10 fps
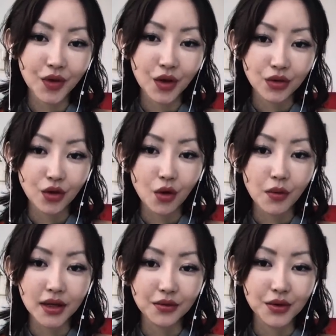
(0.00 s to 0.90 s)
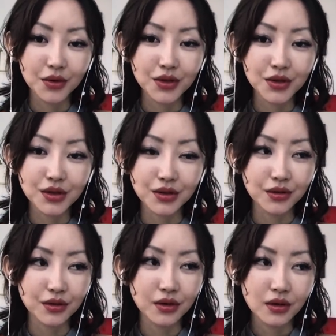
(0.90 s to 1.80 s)
nobody wants to, you
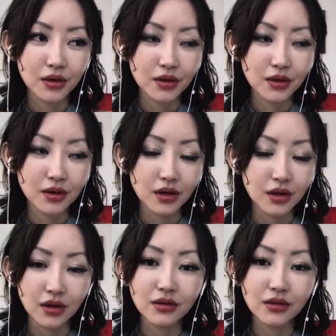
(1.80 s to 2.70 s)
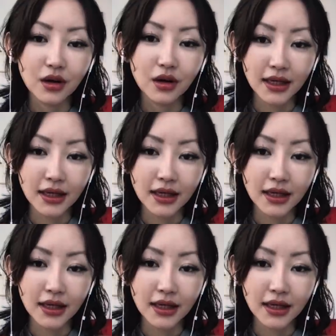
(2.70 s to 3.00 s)
know, attack them.